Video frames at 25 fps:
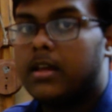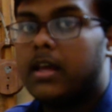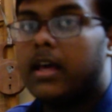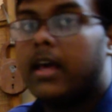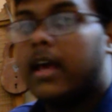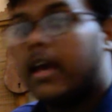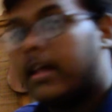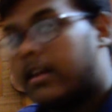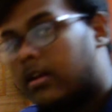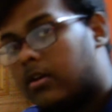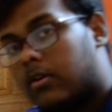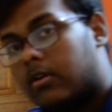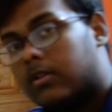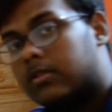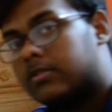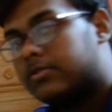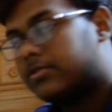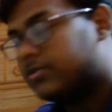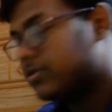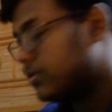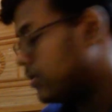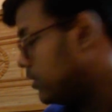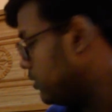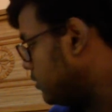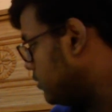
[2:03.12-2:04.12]
and
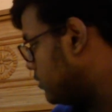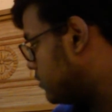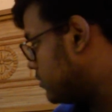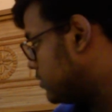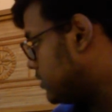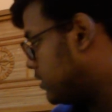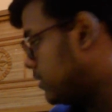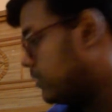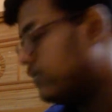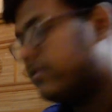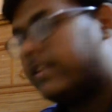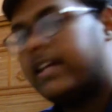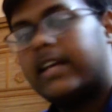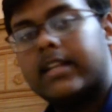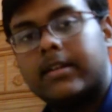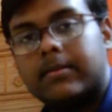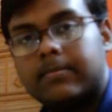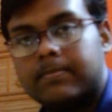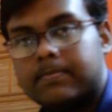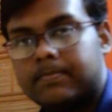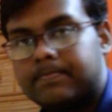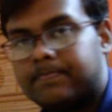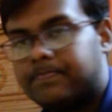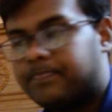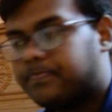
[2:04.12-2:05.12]
also D flat.
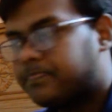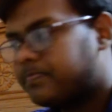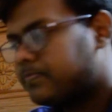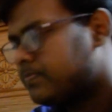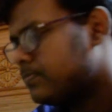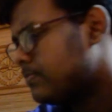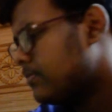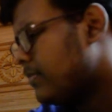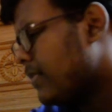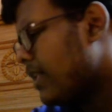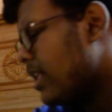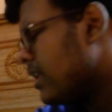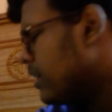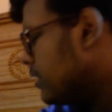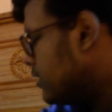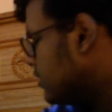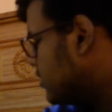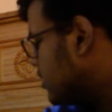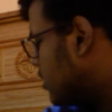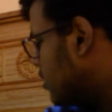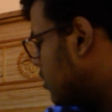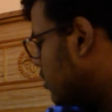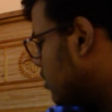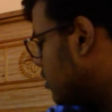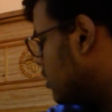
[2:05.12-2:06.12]

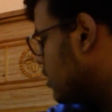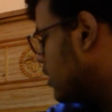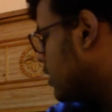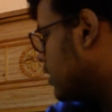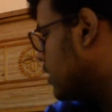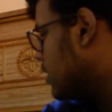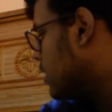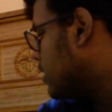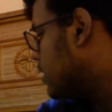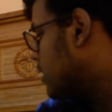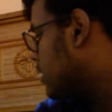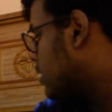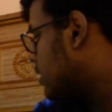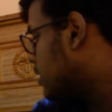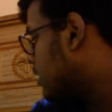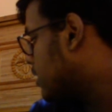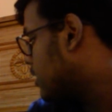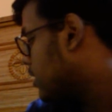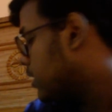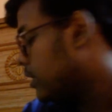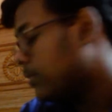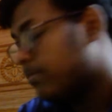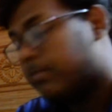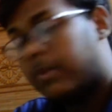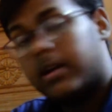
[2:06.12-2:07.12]
So,
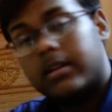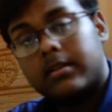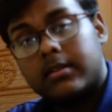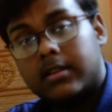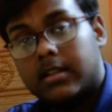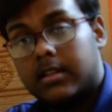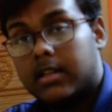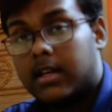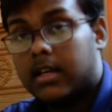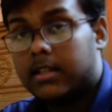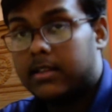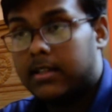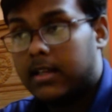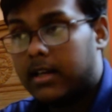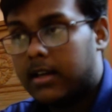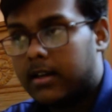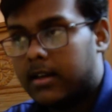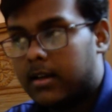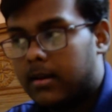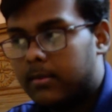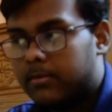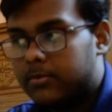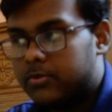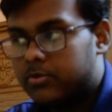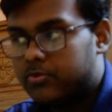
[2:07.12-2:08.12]
but there
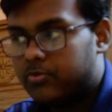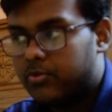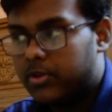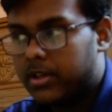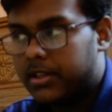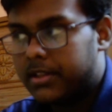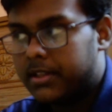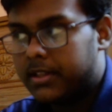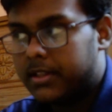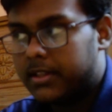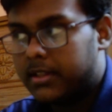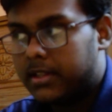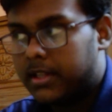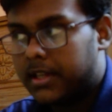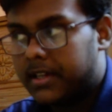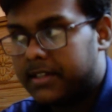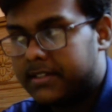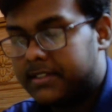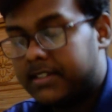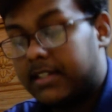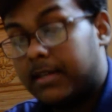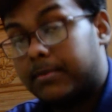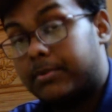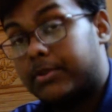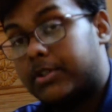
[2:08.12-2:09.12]
comes one
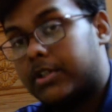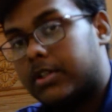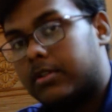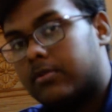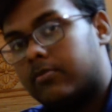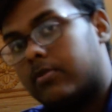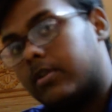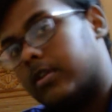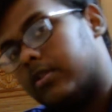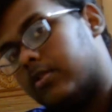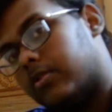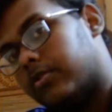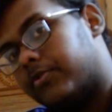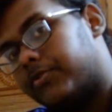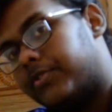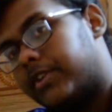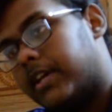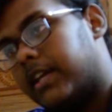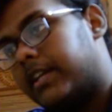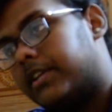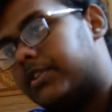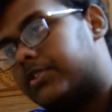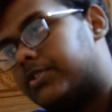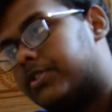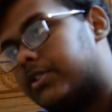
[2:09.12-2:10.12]
exception, one
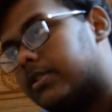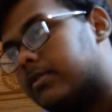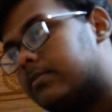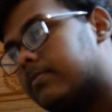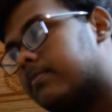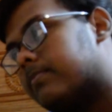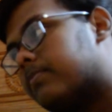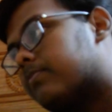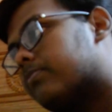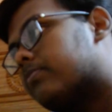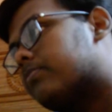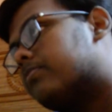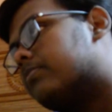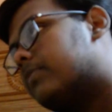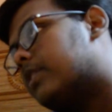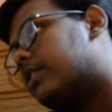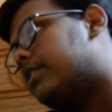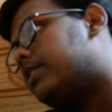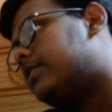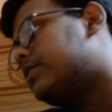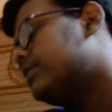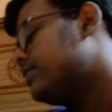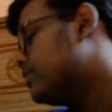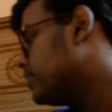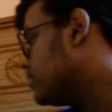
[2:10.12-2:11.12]
contradiction, that
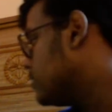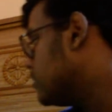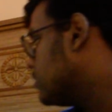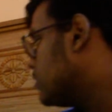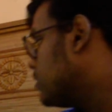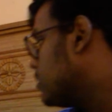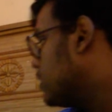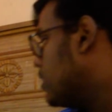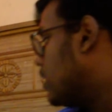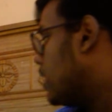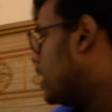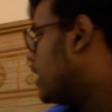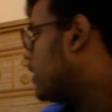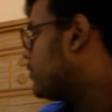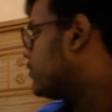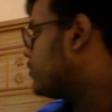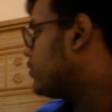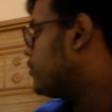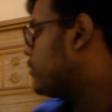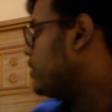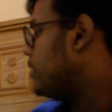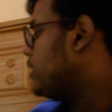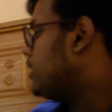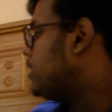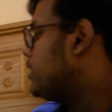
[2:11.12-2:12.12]
is,
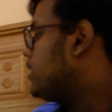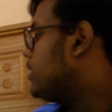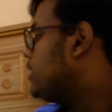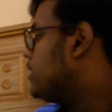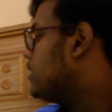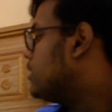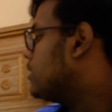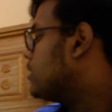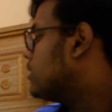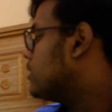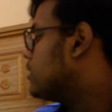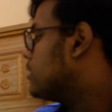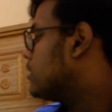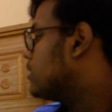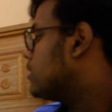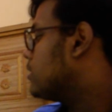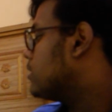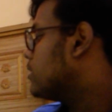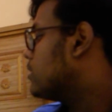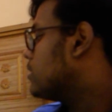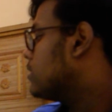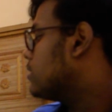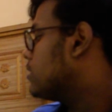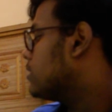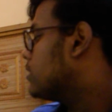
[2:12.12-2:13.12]
after E
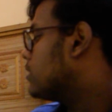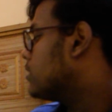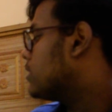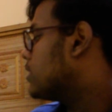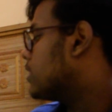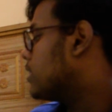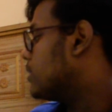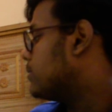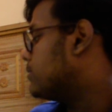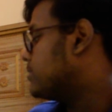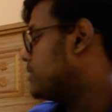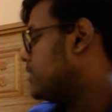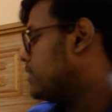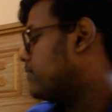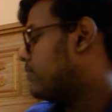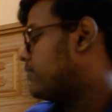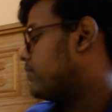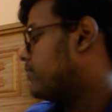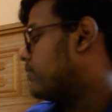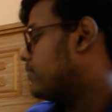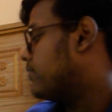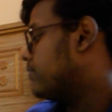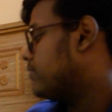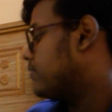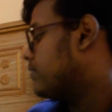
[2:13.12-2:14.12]
comes
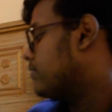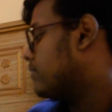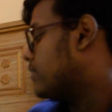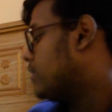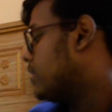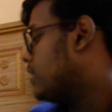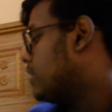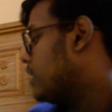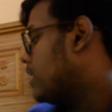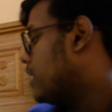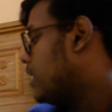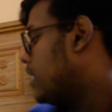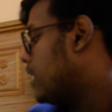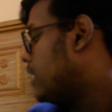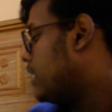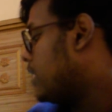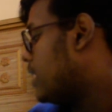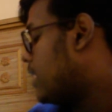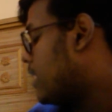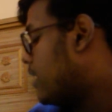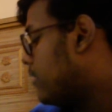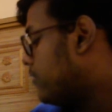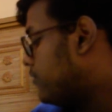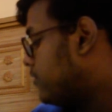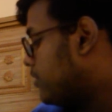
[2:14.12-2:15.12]
F and
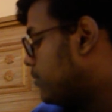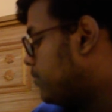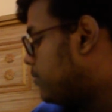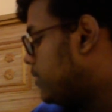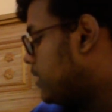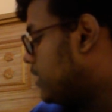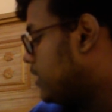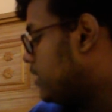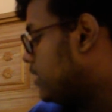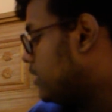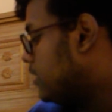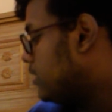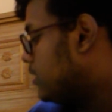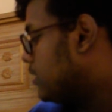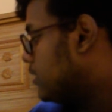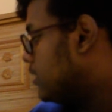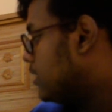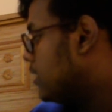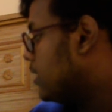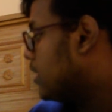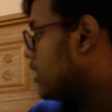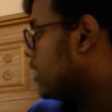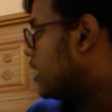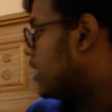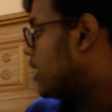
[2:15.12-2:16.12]
after B
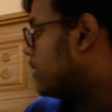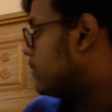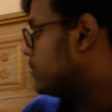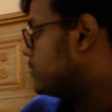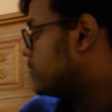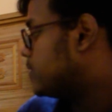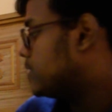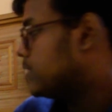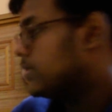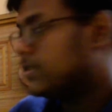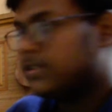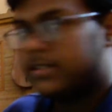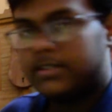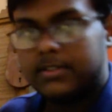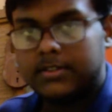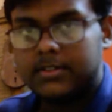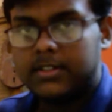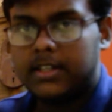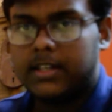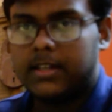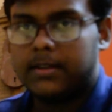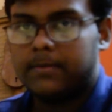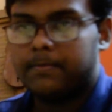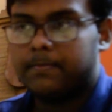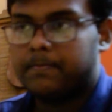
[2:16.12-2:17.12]
comes
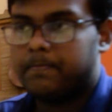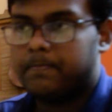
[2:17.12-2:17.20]
C.